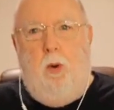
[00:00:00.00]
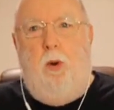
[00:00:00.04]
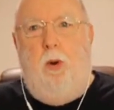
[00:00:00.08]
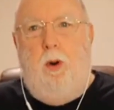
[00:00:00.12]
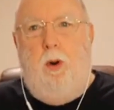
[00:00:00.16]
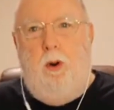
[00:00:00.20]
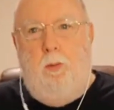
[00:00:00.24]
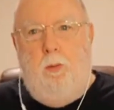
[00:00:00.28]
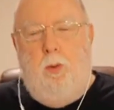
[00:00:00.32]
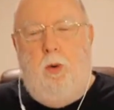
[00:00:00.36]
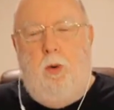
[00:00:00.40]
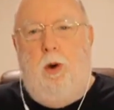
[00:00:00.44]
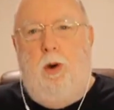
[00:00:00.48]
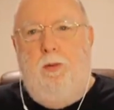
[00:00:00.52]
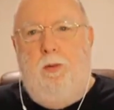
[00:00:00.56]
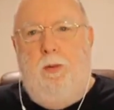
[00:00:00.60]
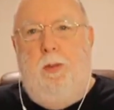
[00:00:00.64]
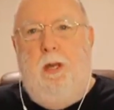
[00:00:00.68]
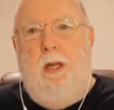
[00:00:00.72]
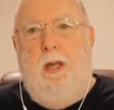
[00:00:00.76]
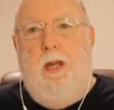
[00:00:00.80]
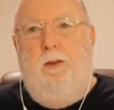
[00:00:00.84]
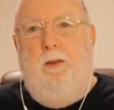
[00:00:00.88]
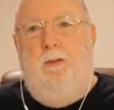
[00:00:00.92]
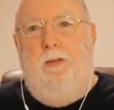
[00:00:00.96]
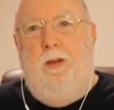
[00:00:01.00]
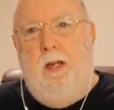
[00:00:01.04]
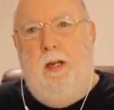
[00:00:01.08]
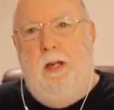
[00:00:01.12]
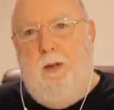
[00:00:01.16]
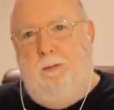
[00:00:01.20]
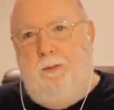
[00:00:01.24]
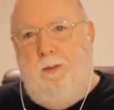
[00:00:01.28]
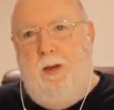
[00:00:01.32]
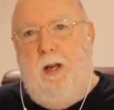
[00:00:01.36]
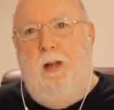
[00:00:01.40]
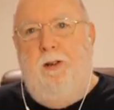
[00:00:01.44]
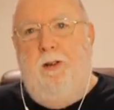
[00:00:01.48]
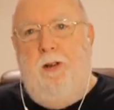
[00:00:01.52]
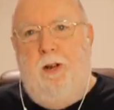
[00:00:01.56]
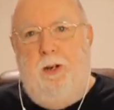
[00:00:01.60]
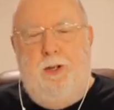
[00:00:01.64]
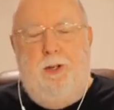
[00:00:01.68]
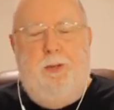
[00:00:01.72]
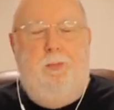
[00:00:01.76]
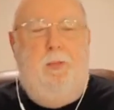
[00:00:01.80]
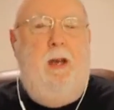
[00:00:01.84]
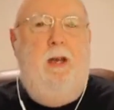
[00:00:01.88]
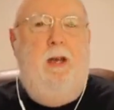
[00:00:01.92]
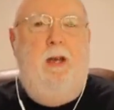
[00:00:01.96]
and more of the P F D to fund their
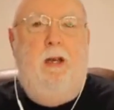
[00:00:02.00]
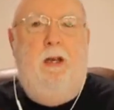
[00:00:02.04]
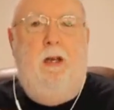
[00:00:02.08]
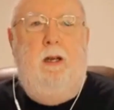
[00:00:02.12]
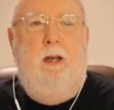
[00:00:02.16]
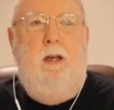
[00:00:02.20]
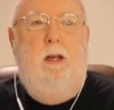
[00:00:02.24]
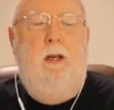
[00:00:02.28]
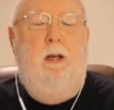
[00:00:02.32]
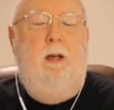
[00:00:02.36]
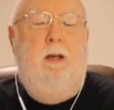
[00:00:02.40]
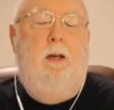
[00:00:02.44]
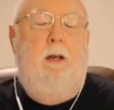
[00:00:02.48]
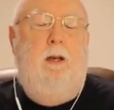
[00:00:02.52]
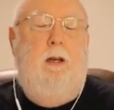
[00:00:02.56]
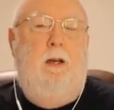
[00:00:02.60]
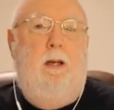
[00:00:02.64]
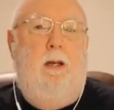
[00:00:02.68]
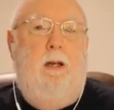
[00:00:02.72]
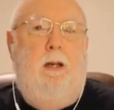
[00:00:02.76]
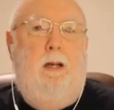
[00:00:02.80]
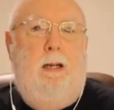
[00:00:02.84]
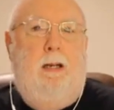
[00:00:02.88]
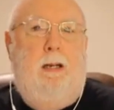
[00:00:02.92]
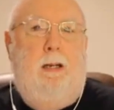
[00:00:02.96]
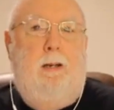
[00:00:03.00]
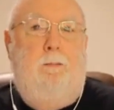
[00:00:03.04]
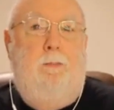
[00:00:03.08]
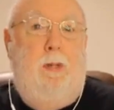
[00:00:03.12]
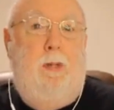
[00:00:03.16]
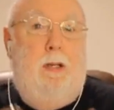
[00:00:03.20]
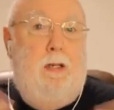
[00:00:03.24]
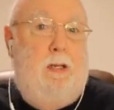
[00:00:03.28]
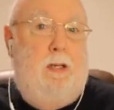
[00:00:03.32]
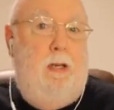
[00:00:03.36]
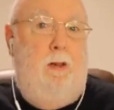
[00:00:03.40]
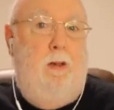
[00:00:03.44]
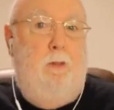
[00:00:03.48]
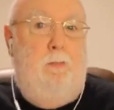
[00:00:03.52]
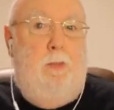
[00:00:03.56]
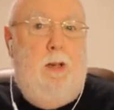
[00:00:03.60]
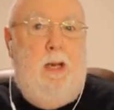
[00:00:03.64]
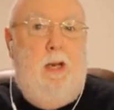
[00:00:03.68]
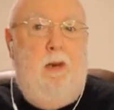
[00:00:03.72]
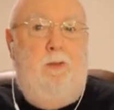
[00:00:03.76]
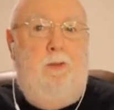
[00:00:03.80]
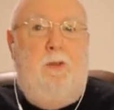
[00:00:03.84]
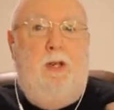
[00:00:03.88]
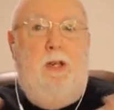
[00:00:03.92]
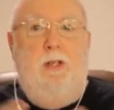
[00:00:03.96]
spending um, until the P
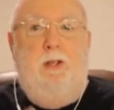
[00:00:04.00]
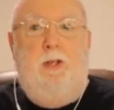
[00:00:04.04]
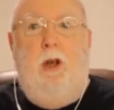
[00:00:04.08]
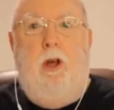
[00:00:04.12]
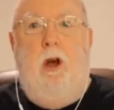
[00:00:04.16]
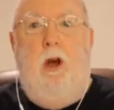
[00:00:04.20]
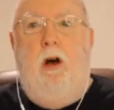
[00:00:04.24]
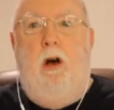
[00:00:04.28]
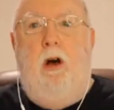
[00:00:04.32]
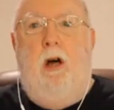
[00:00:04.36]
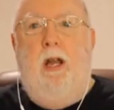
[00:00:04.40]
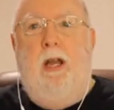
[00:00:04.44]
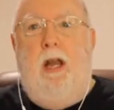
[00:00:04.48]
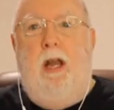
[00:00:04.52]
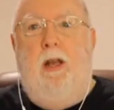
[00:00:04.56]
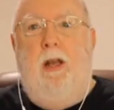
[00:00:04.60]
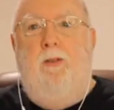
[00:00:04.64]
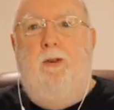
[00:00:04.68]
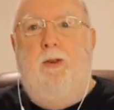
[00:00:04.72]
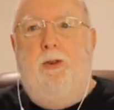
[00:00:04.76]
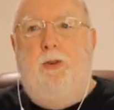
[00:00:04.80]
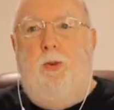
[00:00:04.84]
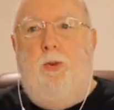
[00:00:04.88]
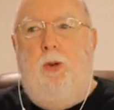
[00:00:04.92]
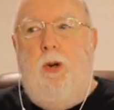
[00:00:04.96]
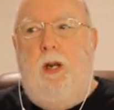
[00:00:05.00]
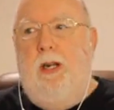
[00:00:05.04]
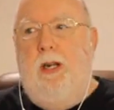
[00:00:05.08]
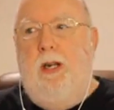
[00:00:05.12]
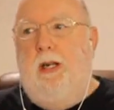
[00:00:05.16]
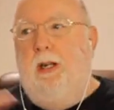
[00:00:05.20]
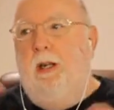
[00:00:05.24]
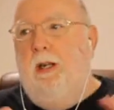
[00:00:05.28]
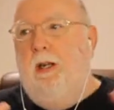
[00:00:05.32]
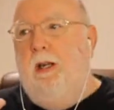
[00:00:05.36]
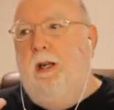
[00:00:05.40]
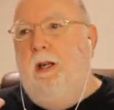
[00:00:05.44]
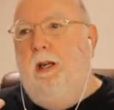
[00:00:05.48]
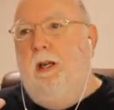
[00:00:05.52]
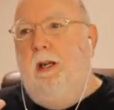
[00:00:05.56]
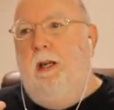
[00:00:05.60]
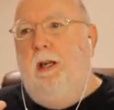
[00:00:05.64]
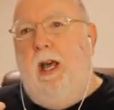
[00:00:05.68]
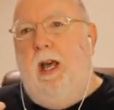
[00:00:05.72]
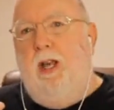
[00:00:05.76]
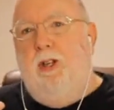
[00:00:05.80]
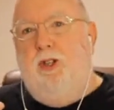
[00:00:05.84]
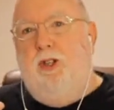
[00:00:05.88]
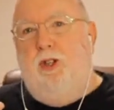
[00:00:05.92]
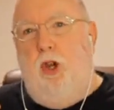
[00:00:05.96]
F D is gone. And there's really,
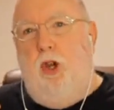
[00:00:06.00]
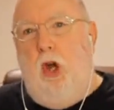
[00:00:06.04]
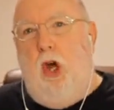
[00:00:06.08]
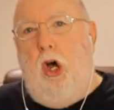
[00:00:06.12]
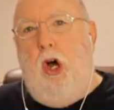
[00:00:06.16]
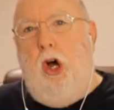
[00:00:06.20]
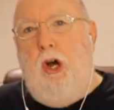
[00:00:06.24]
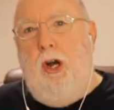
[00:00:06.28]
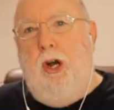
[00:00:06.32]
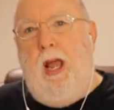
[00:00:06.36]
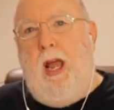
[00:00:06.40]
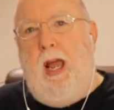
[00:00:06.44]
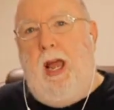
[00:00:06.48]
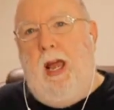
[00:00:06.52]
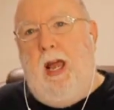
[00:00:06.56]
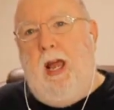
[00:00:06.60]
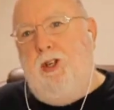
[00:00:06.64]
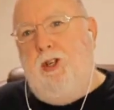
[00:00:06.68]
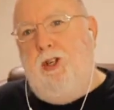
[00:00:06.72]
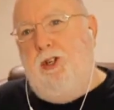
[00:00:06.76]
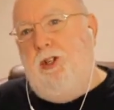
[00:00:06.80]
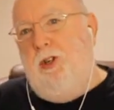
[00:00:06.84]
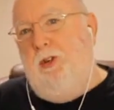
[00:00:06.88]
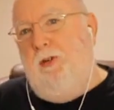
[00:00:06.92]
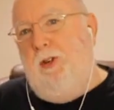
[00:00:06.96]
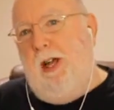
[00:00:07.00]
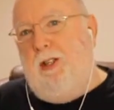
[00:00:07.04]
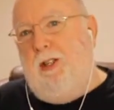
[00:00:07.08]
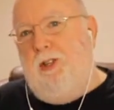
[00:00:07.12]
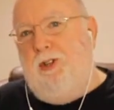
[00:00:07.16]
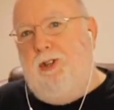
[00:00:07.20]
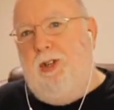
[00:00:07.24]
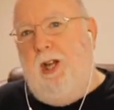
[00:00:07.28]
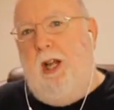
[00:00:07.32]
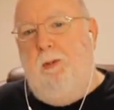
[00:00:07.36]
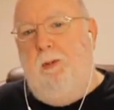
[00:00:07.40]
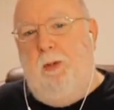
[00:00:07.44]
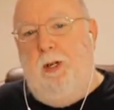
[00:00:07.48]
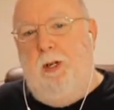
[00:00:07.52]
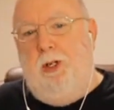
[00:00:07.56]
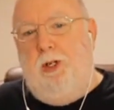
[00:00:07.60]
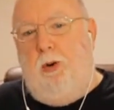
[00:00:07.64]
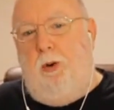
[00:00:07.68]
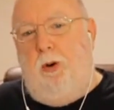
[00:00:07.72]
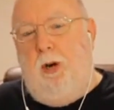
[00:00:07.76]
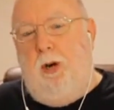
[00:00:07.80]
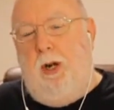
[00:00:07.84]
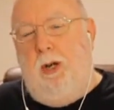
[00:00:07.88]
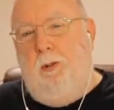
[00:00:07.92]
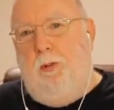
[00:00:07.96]
as long as you've got the Senate
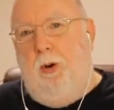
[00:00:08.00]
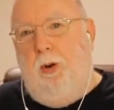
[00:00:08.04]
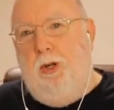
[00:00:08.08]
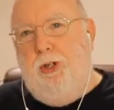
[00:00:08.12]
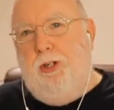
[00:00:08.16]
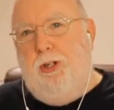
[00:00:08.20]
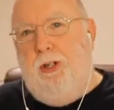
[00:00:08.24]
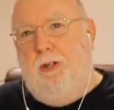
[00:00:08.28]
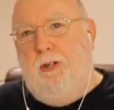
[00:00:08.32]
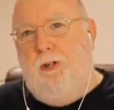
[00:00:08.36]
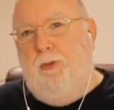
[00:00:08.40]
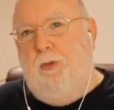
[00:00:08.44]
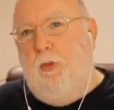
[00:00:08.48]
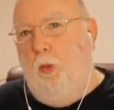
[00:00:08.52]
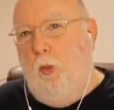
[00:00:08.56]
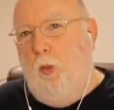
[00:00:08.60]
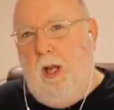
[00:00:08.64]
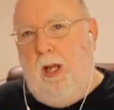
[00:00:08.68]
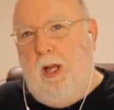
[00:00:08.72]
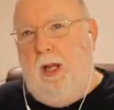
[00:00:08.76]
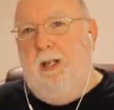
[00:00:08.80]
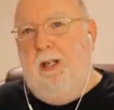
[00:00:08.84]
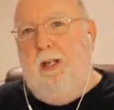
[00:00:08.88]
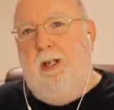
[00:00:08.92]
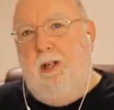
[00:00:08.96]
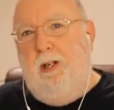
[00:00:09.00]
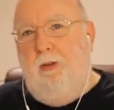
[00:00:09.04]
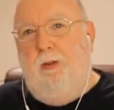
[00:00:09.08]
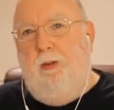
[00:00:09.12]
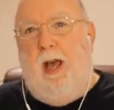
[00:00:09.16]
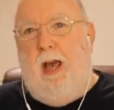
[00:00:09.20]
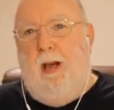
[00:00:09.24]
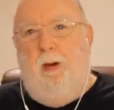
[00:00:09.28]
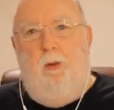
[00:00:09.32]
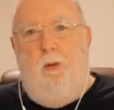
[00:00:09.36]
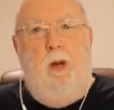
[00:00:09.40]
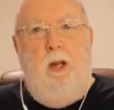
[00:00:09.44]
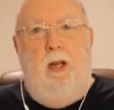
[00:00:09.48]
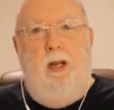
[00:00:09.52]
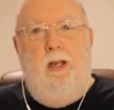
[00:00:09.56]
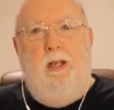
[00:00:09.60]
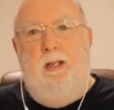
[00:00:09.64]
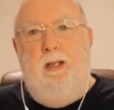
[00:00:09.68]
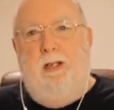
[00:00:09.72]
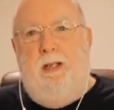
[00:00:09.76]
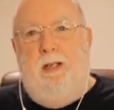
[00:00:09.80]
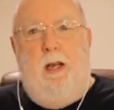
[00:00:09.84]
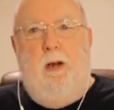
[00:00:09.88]
majority push, willing to do that, willing to take